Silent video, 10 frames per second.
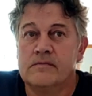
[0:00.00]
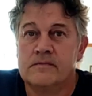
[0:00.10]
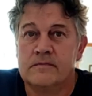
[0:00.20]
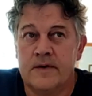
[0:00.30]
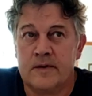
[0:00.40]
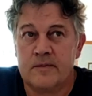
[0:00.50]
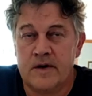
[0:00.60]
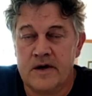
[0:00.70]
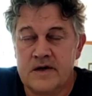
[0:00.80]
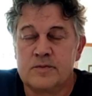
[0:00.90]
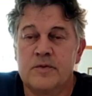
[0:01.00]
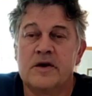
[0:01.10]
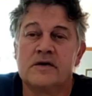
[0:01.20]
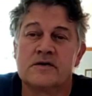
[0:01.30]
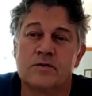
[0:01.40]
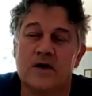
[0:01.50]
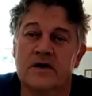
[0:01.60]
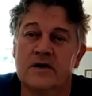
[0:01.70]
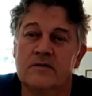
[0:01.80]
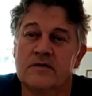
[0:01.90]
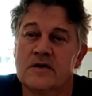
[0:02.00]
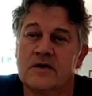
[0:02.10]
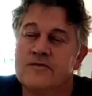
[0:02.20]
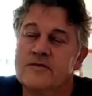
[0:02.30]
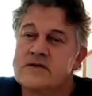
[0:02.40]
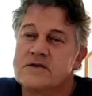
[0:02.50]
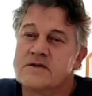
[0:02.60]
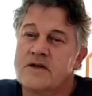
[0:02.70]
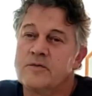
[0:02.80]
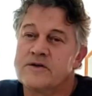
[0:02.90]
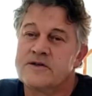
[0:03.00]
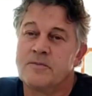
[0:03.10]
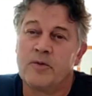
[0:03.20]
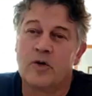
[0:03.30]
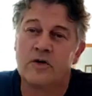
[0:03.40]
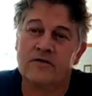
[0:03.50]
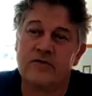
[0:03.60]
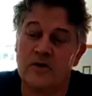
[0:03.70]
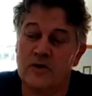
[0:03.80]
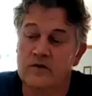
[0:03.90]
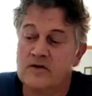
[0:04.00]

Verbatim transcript: but my experience working with the officers that was deployed for a long